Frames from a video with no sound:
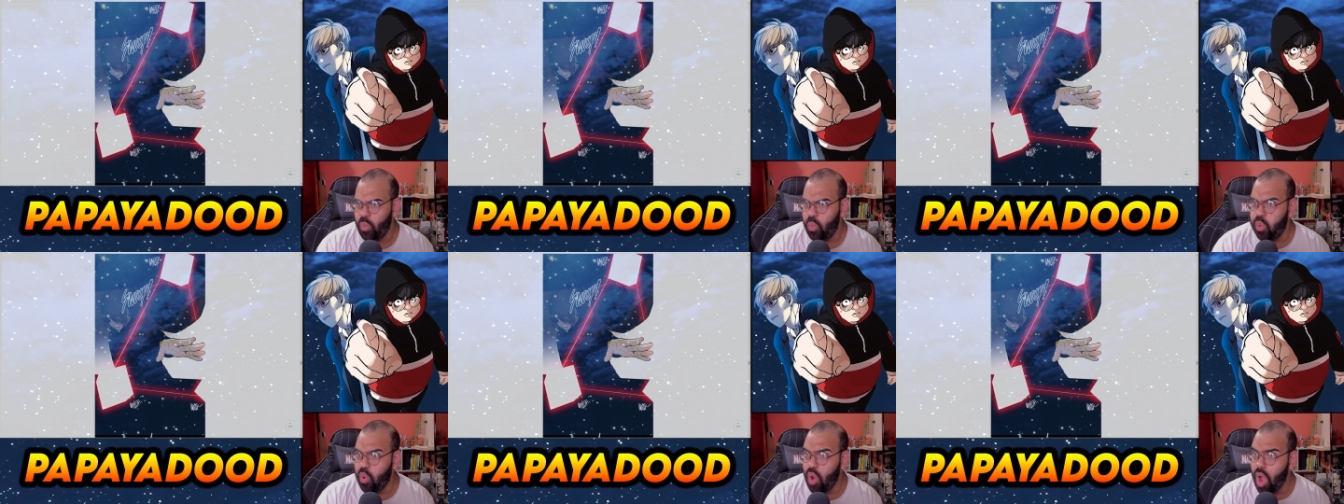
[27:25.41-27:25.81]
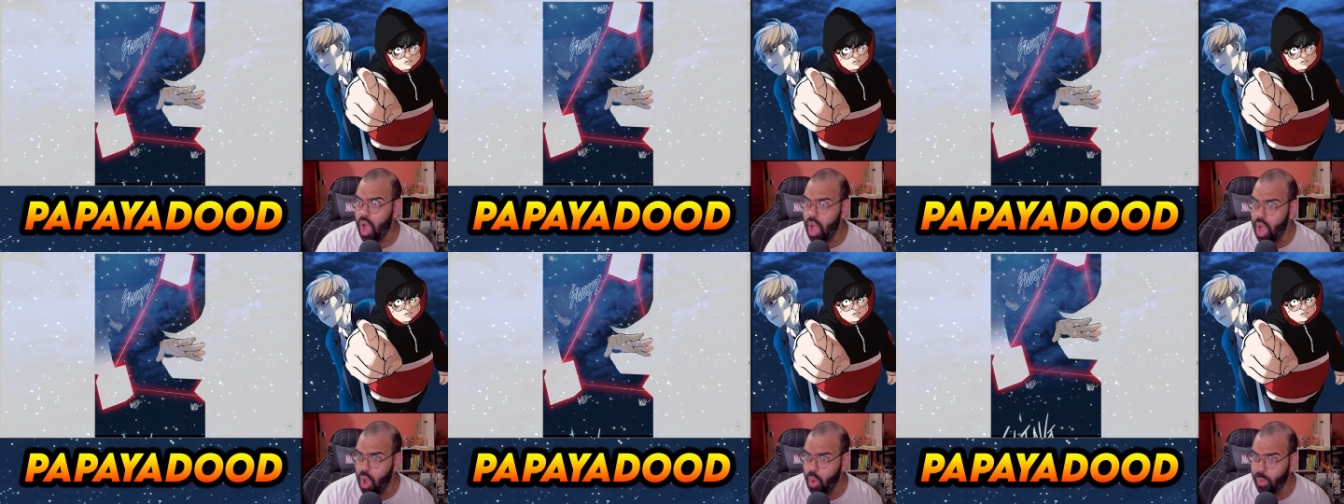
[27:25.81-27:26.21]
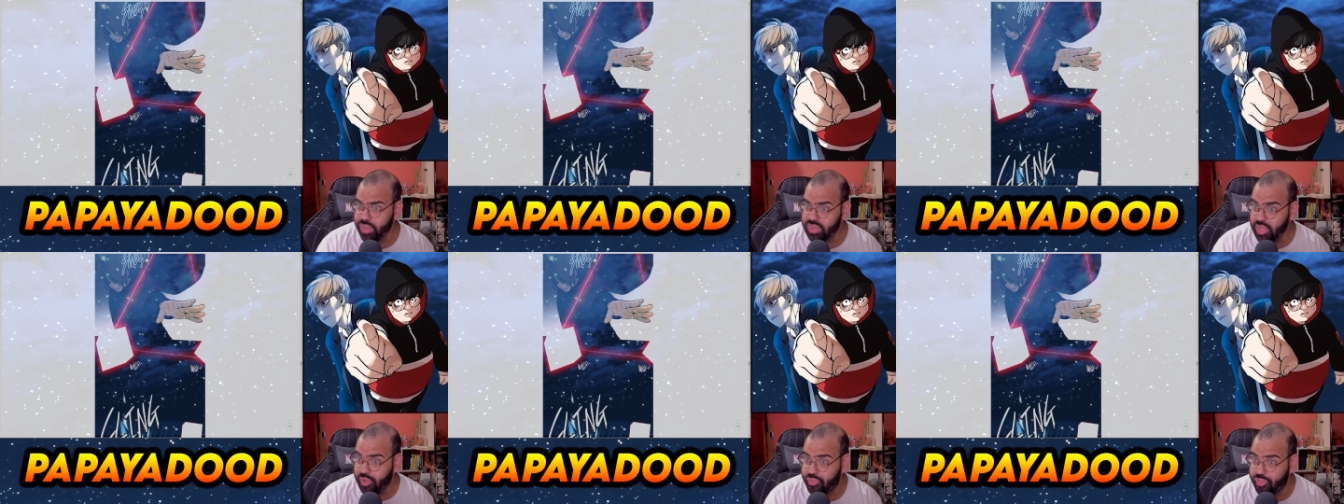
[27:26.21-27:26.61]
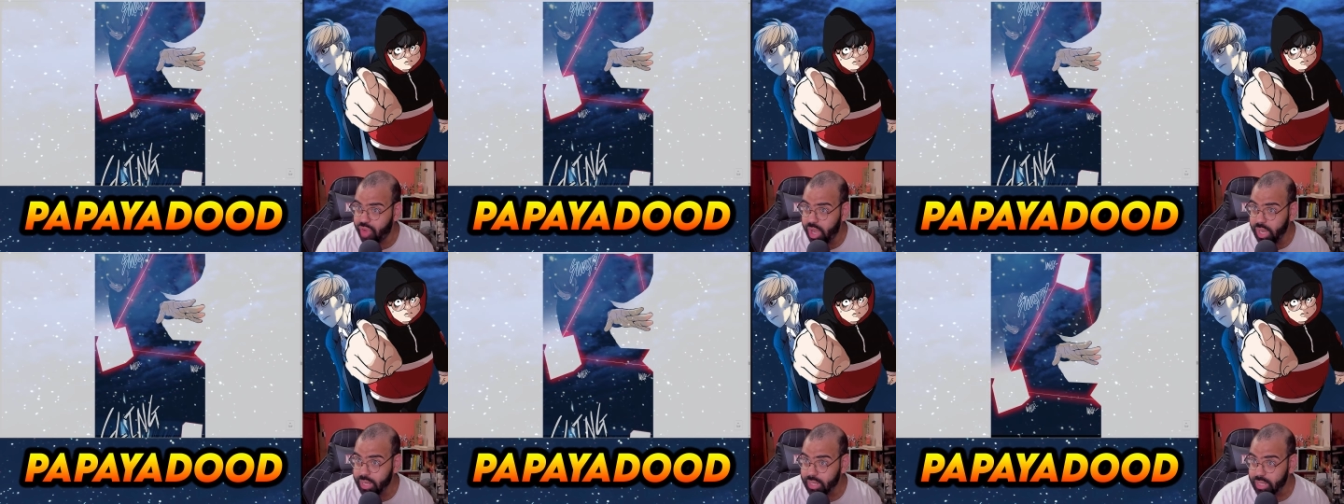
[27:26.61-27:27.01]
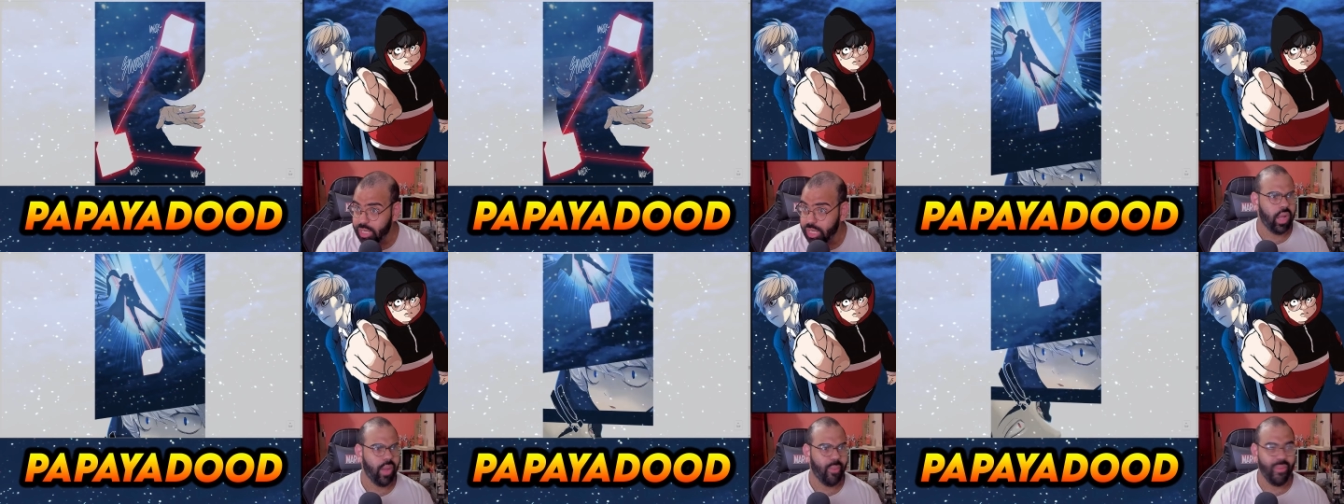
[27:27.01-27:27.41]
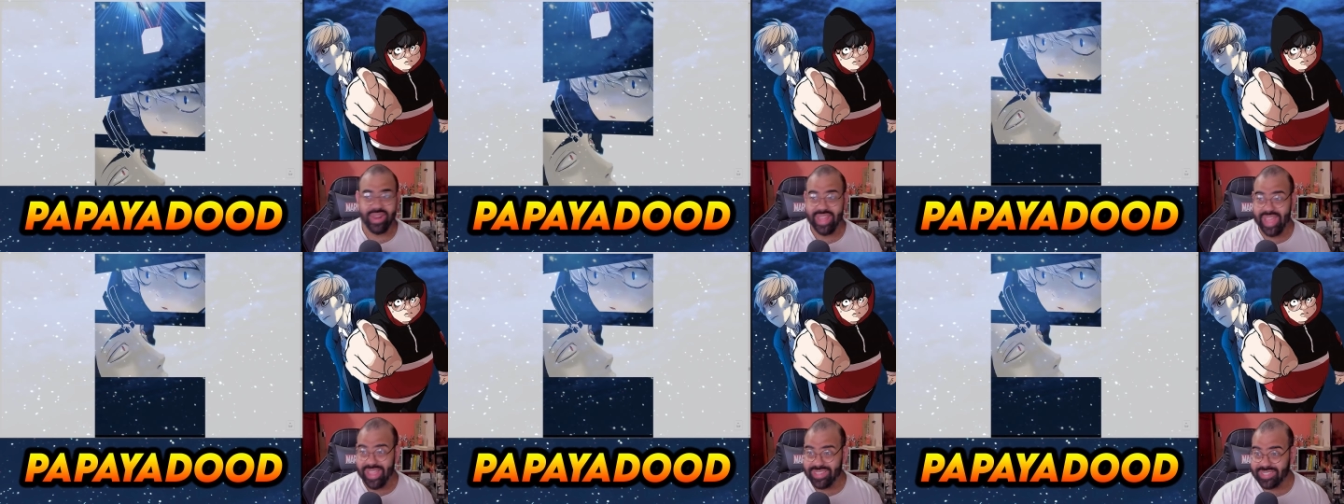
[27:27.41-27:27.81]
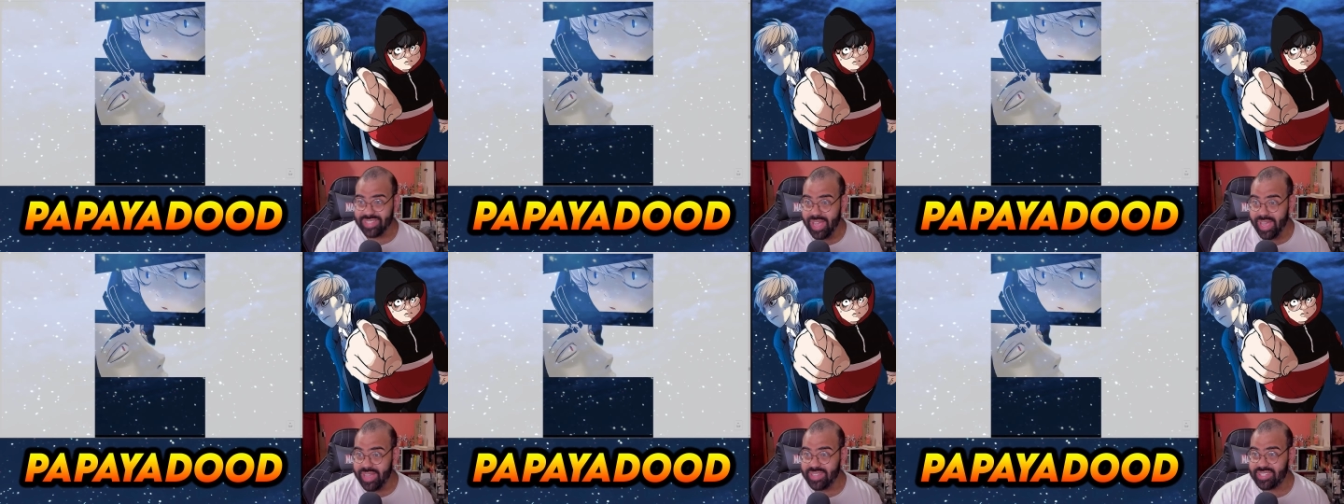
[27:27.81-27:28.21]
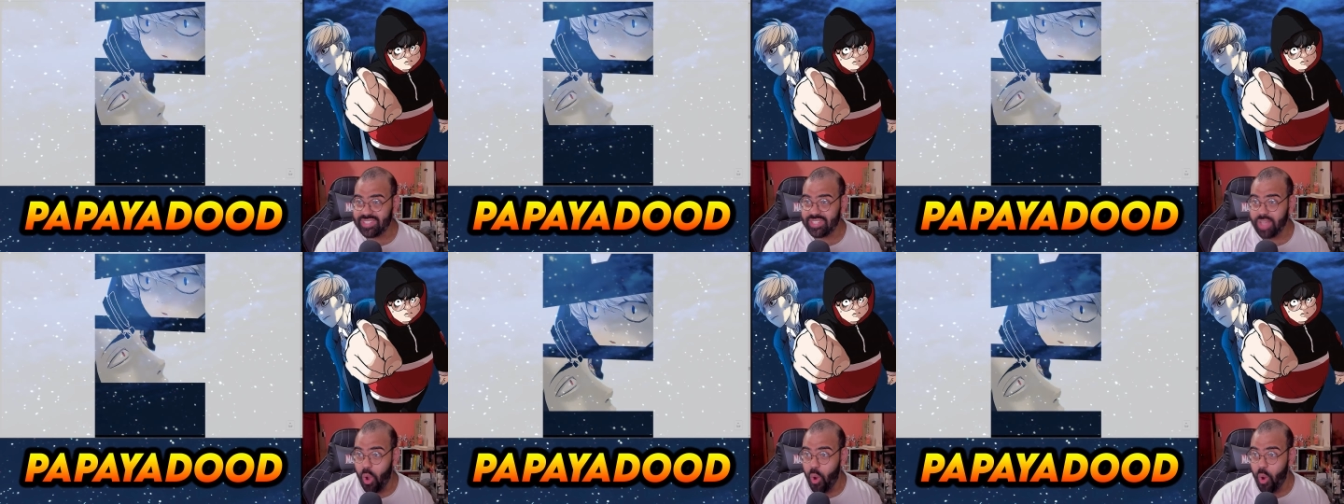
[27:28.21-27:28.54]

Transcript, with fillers: Whoa, what the fuck? What is this?